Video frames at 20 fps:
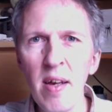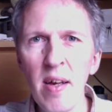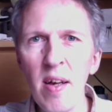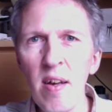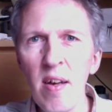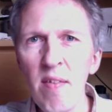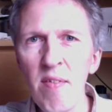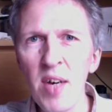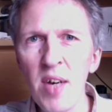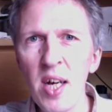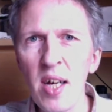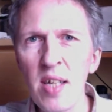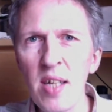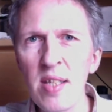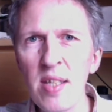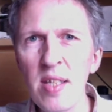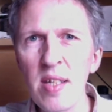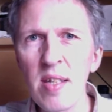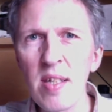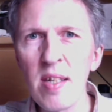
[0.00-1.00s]
First,
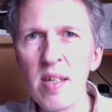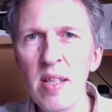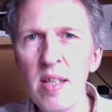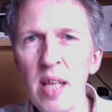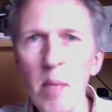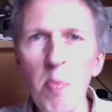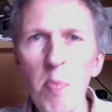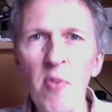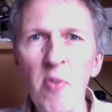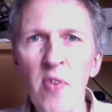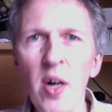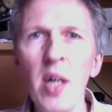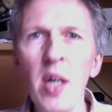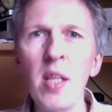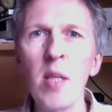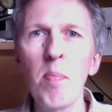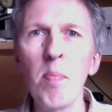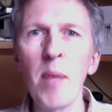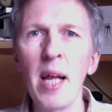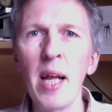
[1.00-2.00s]
they provide the
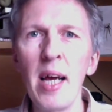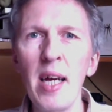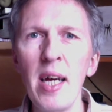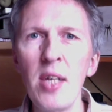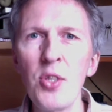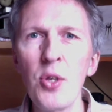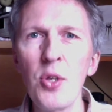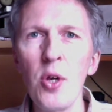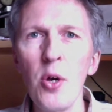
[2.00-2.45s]
players